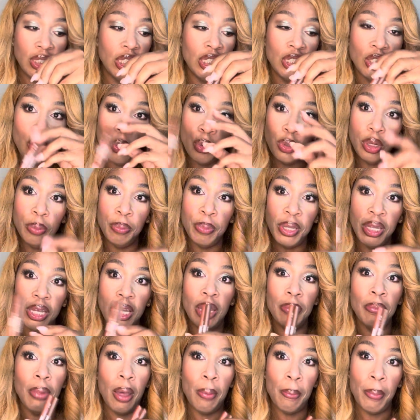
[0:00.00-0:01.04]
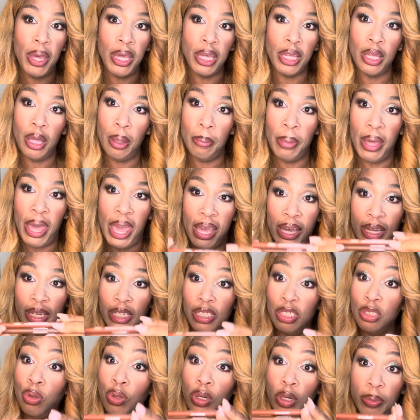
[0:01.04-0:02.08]
It's going to be in my makeup bag, and
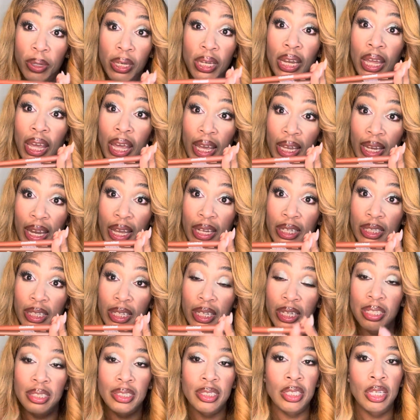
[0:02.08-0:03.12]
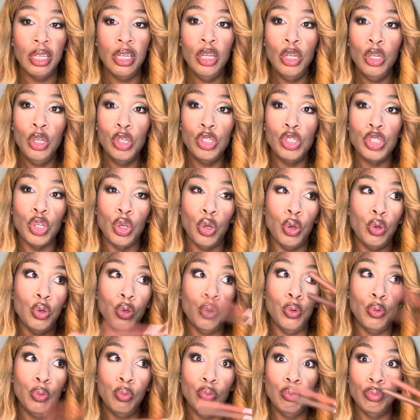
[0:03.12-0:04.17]
it's going to be laying like this.
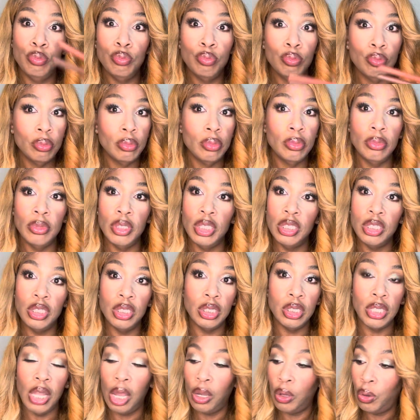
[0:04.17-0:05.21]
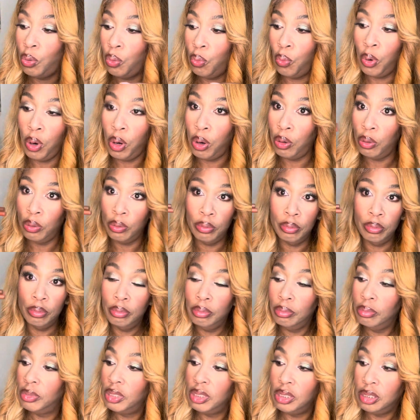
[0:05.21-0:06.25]
So it's just not going to work.
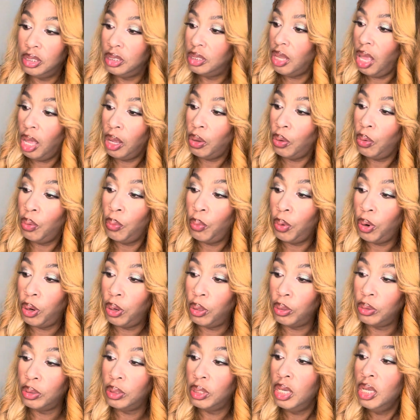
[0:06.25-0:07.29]
It's just not going to work.